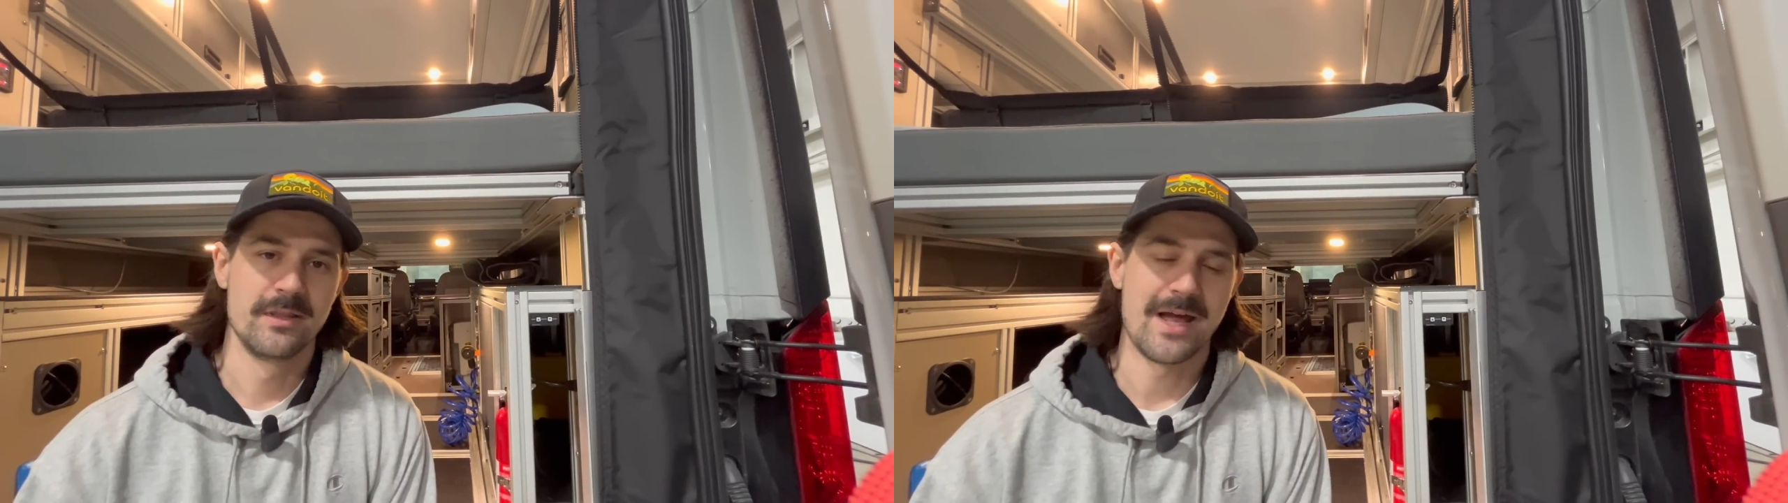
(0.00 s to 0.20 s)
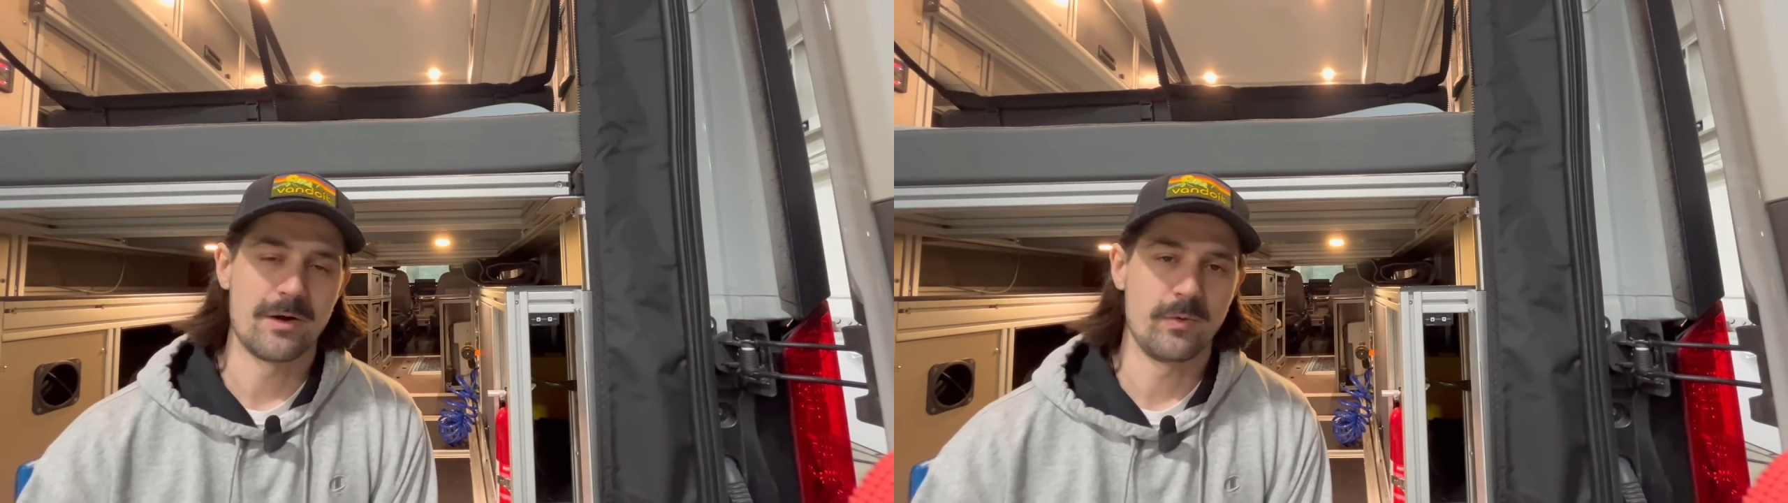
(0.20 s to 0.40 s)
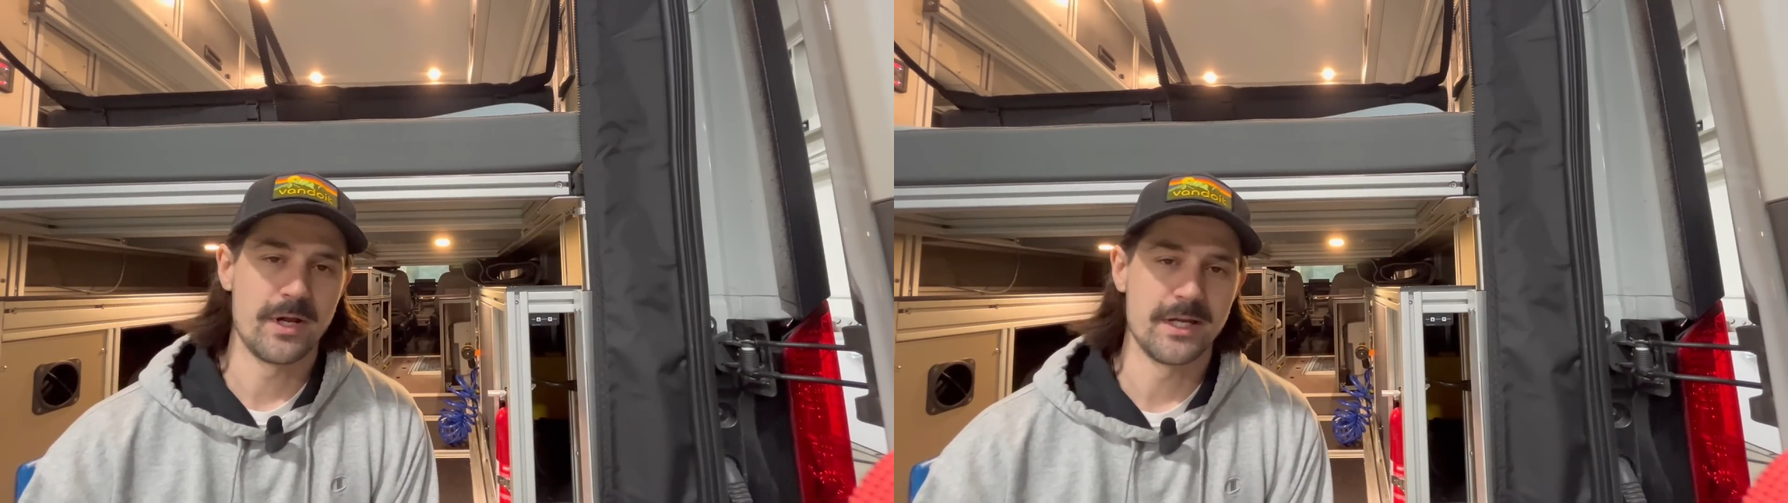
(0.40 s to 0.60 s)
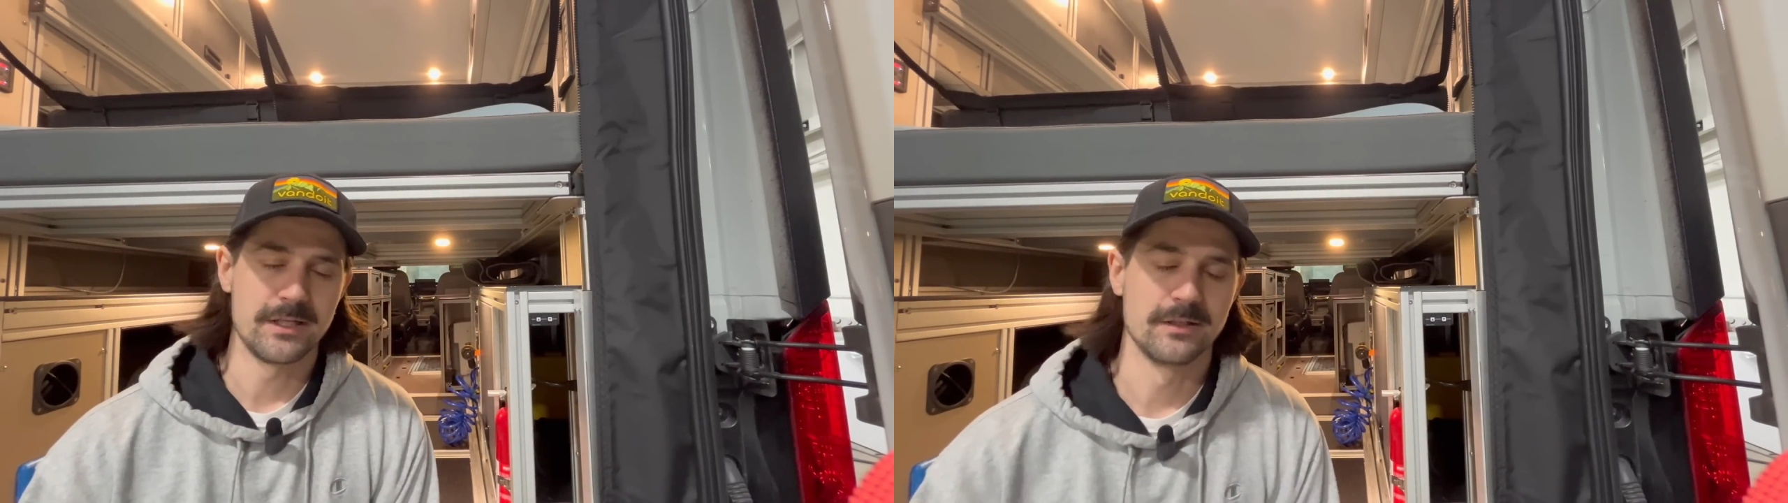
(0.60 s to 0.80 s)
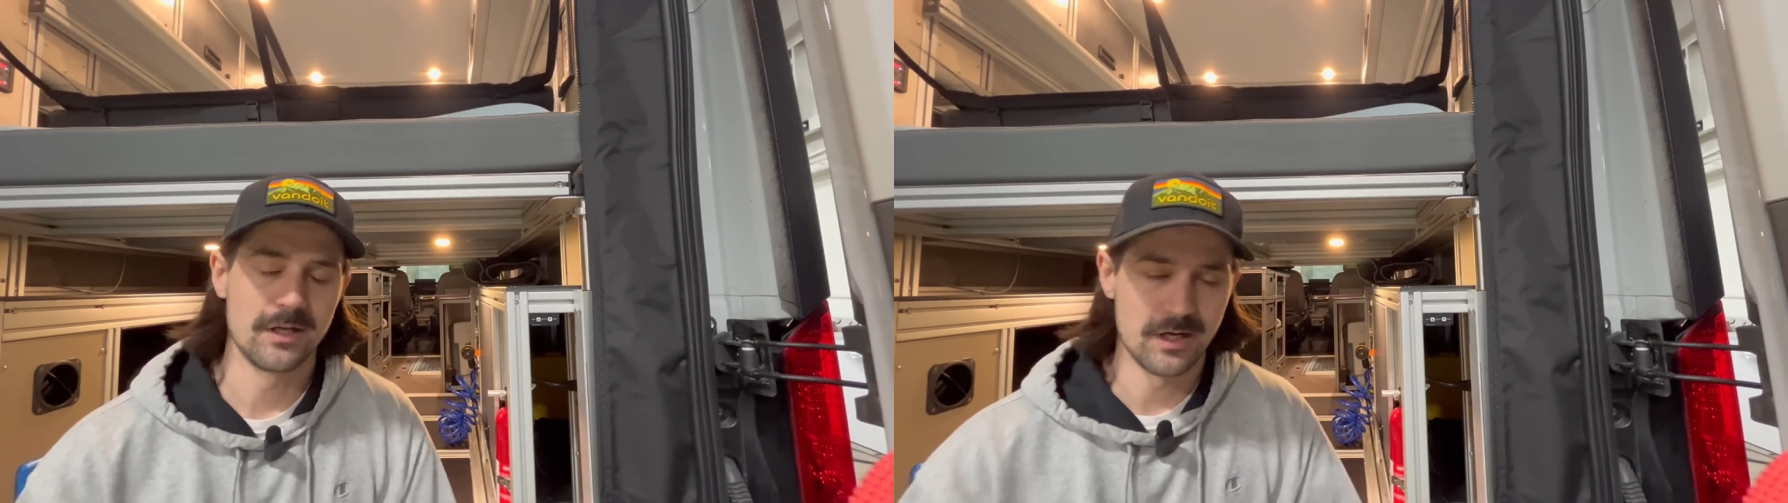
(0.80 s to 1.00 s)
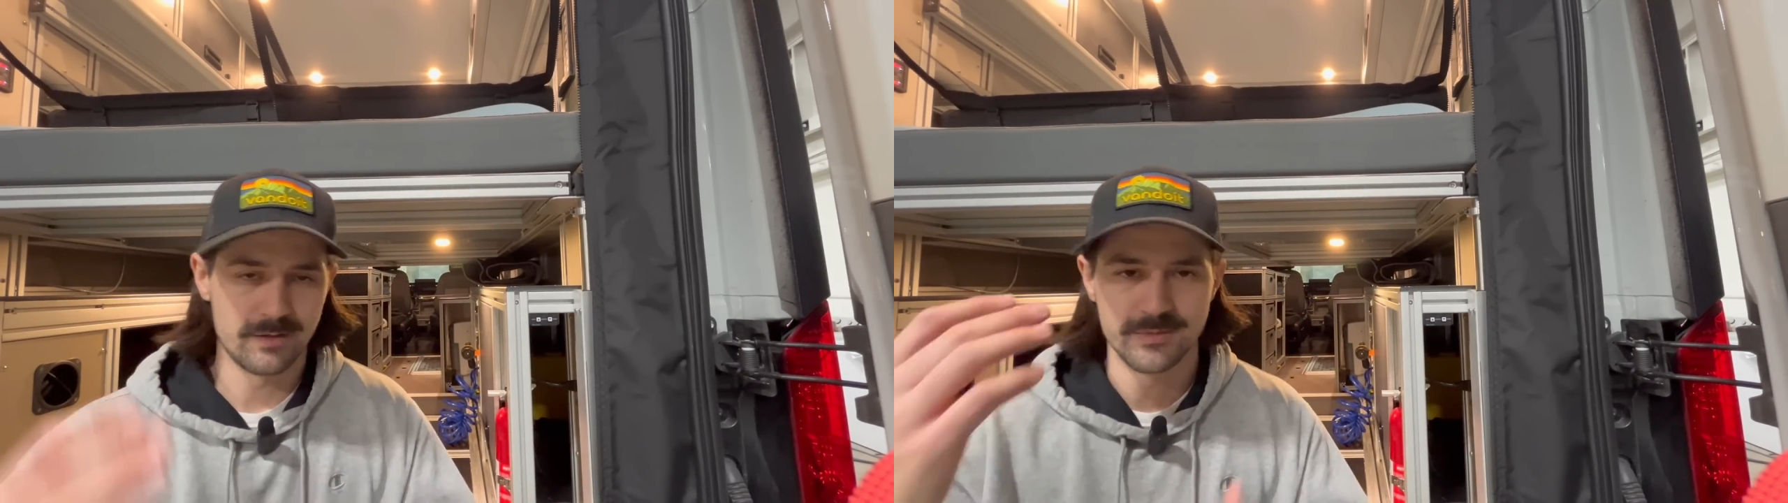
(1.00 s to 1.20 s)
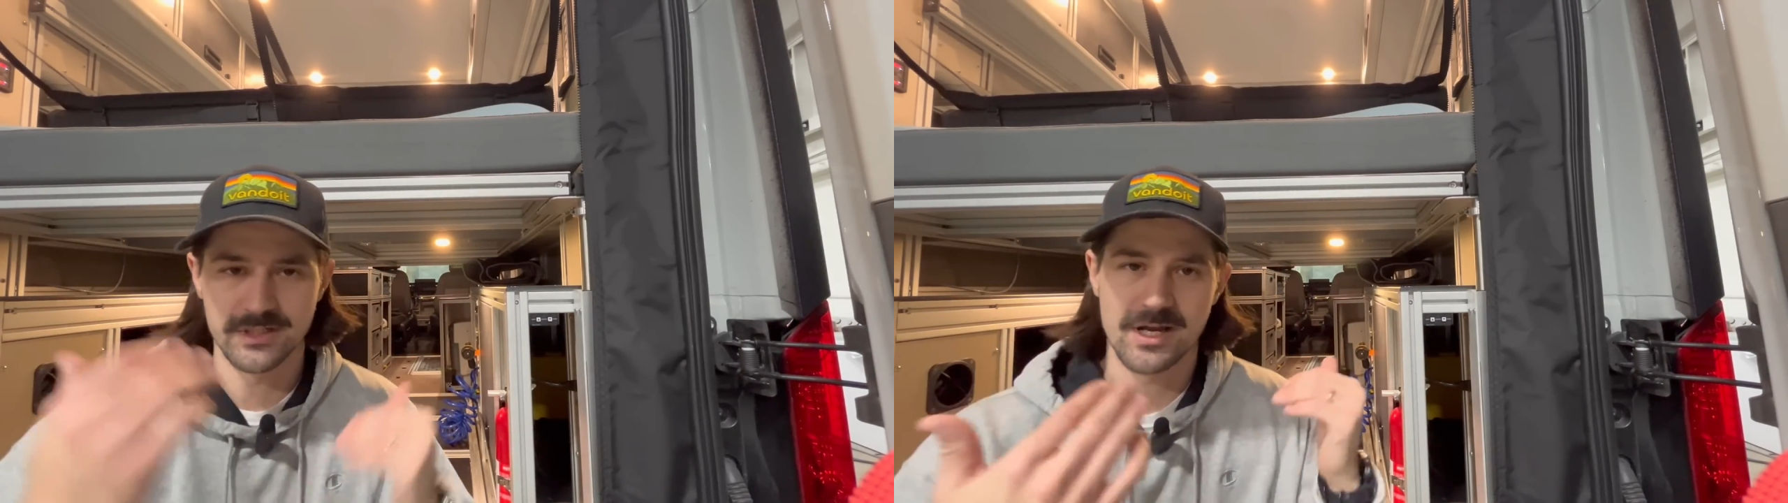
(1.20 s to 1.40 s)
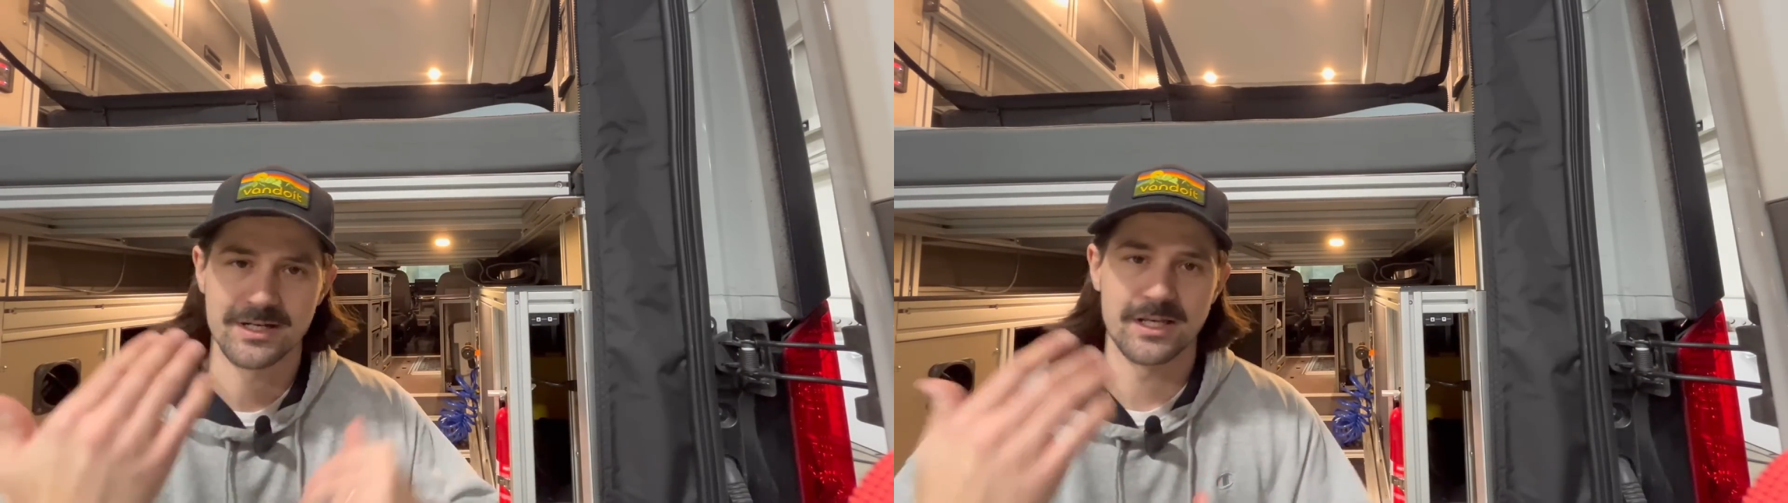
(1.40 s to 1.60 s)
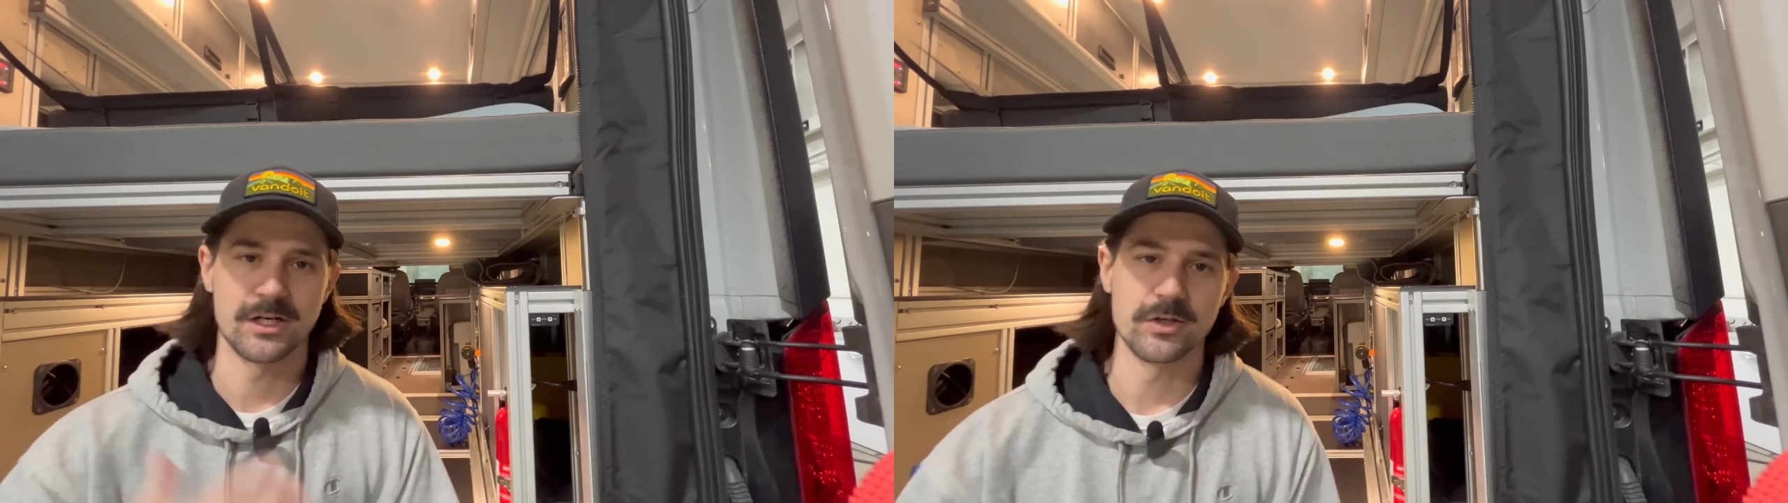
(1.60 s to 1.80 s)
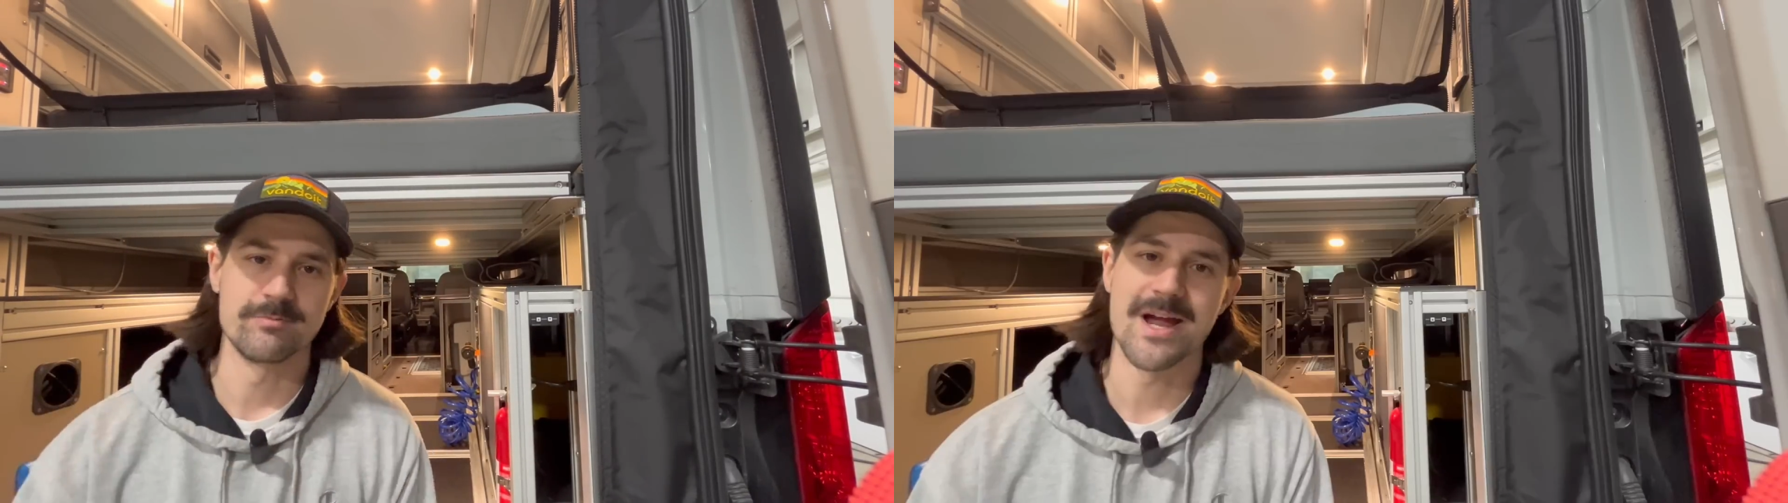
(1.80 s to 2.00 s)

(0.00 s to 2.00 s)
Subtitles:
that way and kind of get a good